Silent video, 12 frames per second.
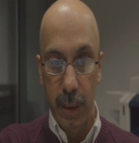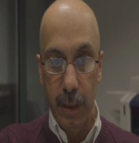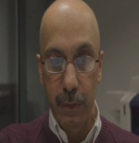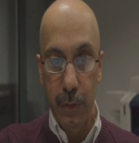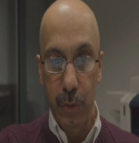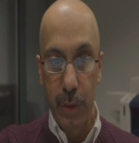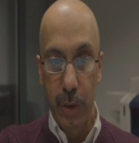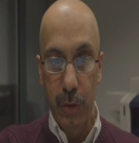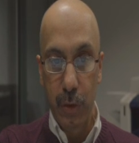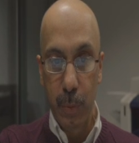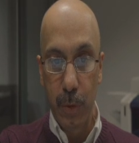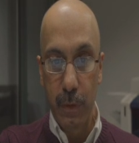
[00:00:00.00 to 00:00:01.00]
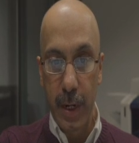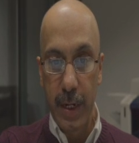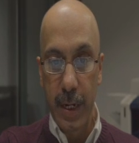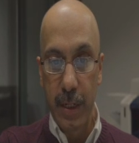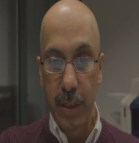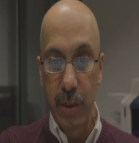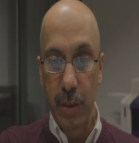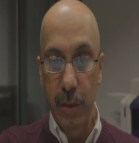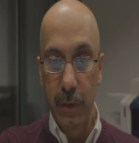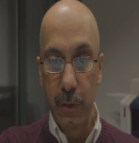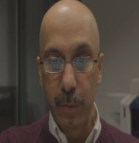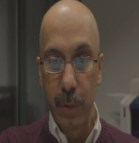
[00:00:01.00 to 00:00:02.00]
If you need to provide additional
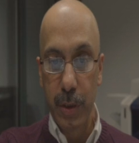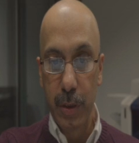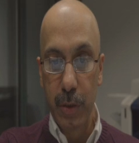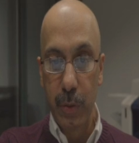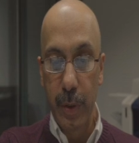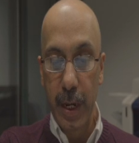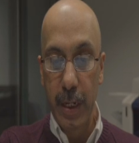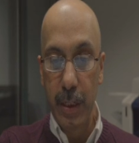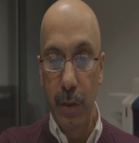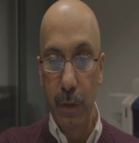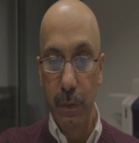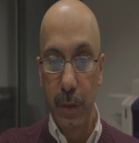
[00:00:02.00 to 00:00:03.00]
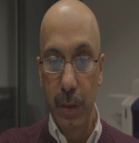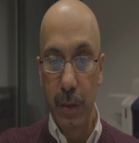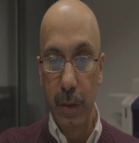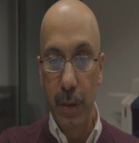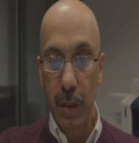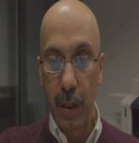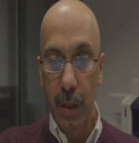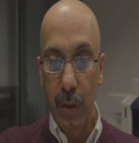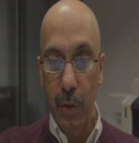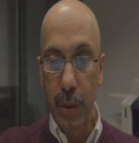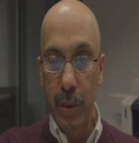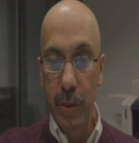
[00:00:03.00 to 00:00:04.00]
information to any of the
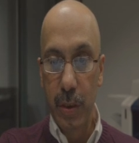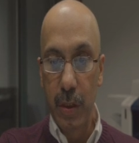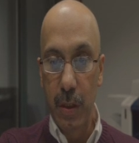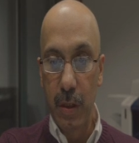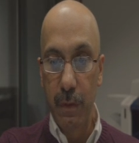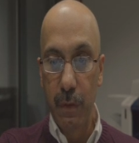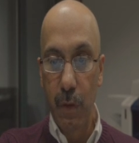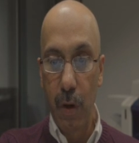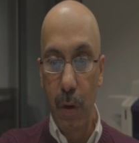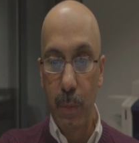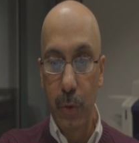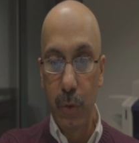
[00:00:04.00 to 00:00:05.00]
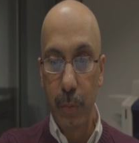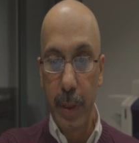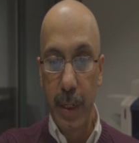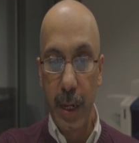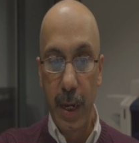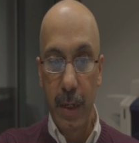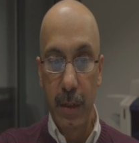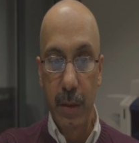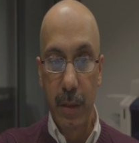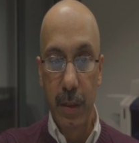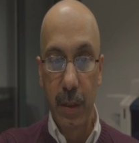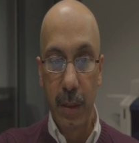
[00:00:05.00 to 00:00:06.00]
question in the form, you may enter
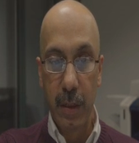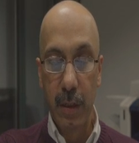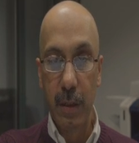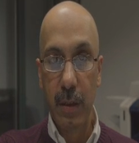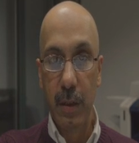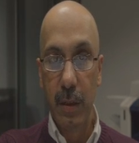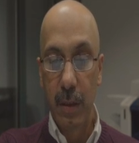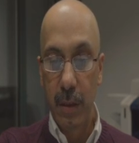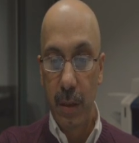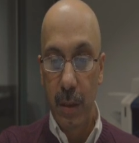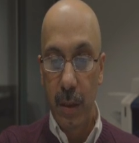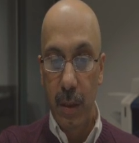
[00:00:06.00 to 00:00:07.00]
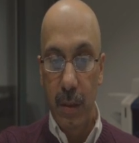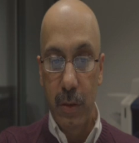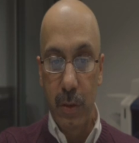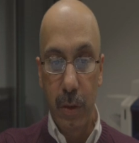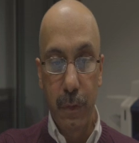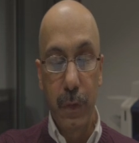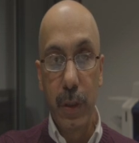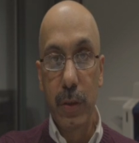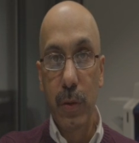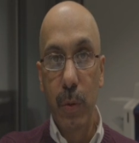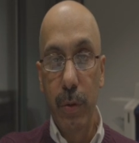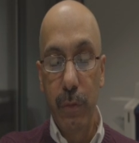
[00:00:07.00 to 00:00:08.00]
it here. So if there is
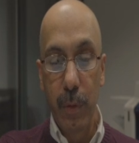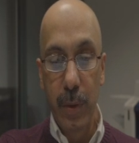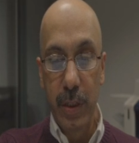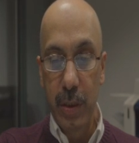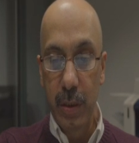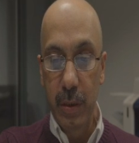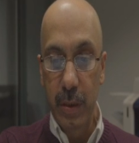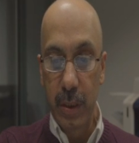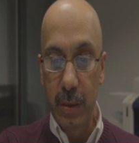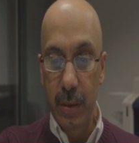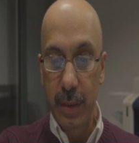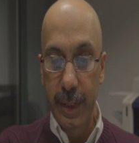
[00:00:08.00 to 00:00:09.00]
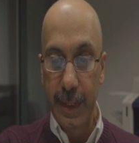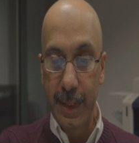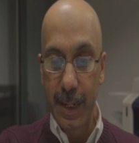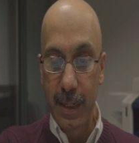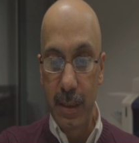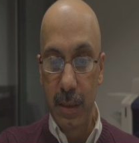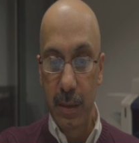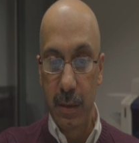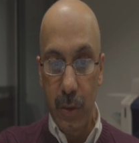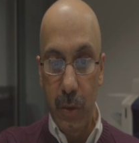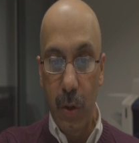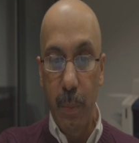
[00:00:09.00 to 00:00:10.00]
no information, then just click next.
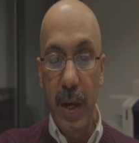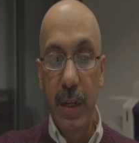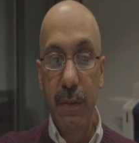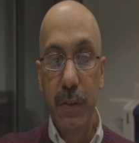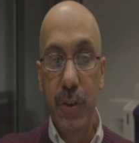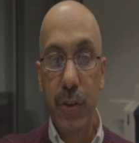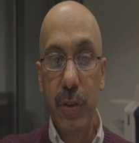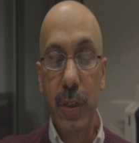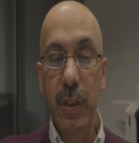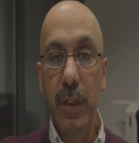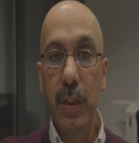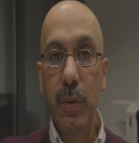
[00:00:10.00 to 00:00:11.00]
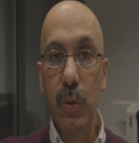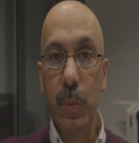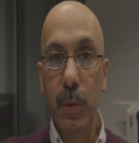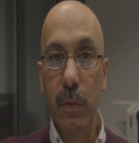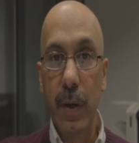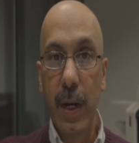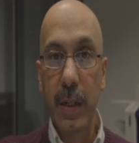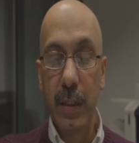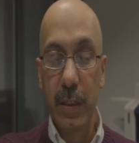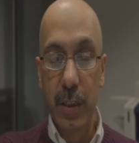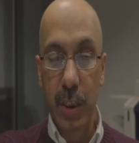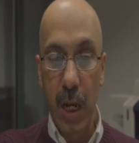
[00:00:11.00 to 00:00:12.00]
Your beneficiary need to provide
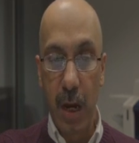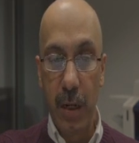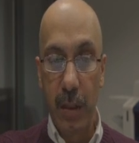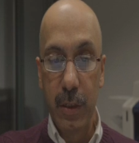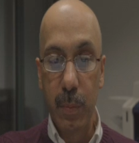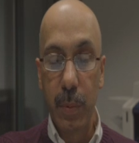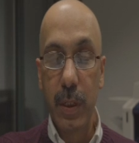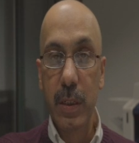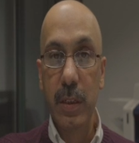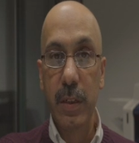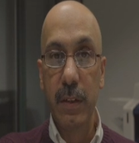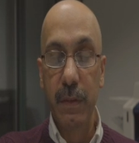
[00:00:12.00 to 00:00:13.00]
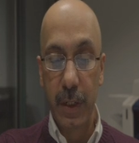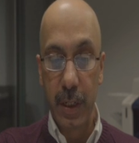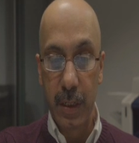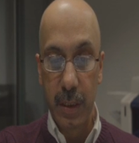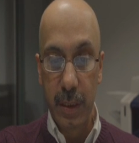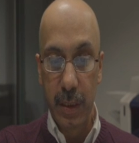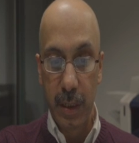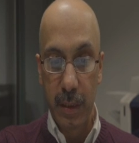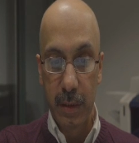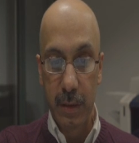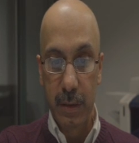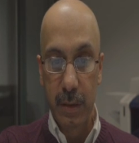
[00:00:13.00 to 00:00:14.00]
their child's birth certificate
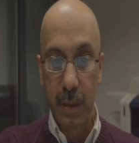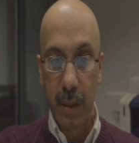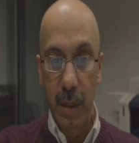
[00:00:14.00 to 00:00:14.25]
details